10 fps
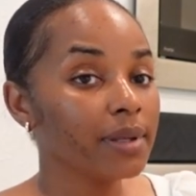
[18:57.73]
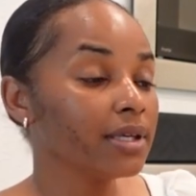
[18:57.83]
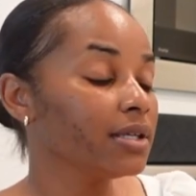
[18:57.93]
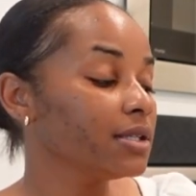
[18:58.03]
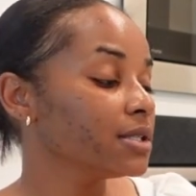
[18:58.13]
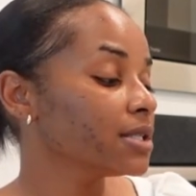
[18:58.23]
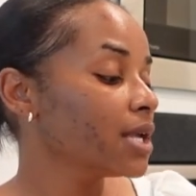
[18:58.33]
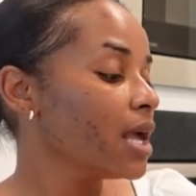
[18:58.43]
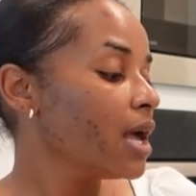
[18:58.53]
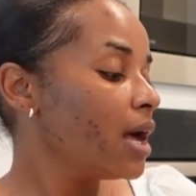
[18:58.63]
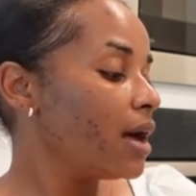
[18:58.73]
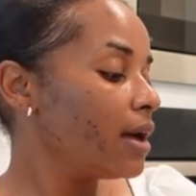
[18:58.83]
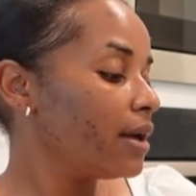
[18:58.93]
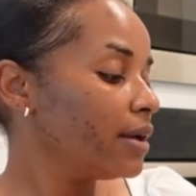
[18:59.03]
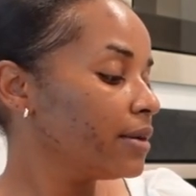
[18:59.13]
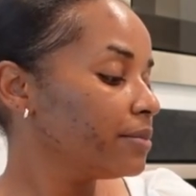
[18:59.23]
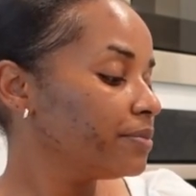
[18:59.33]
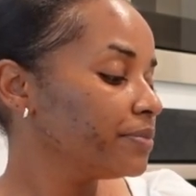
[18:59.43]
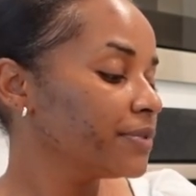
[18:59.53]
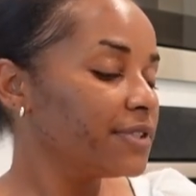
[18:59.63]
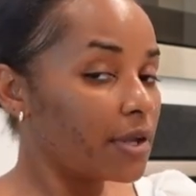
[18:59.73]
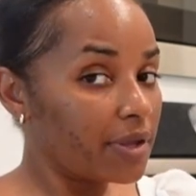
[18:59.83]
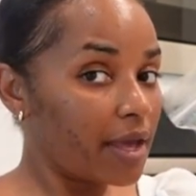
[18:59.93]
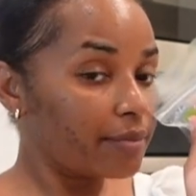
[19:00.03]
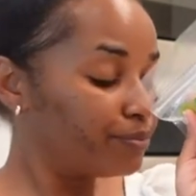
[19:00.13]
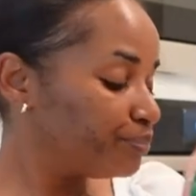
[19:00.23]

beans. Um, so, yeah.